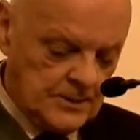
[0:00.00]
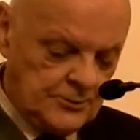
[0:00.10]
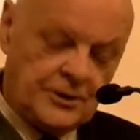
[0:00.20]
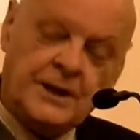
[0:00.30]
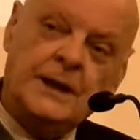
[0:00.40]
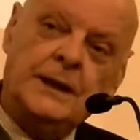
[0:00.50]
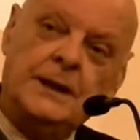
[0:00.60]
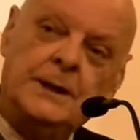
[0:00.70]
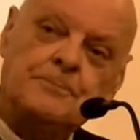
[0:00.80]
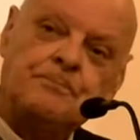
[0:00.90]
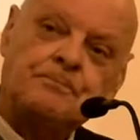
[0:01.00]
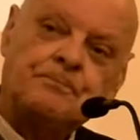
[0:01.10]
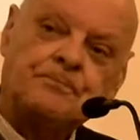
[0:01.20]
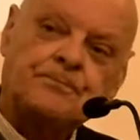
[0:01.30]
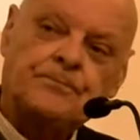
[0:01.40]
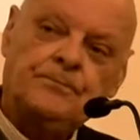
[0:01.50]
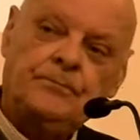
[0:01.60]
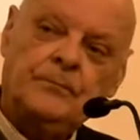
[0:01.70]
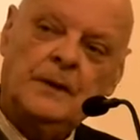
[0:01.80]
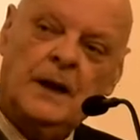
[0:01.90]
You see, he
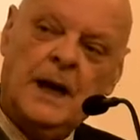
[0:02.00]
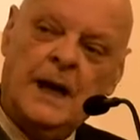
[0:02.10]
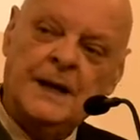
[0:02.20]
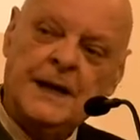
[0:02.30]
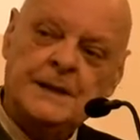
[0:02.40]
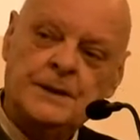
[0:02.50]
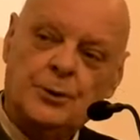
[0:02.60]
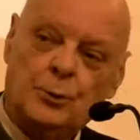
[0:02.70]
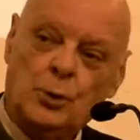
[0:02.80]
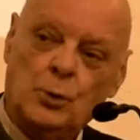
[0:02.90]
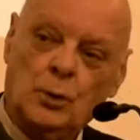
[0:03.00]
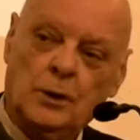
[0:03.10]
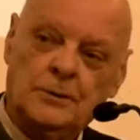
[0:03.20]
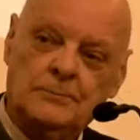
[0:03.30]
had eaten the roll.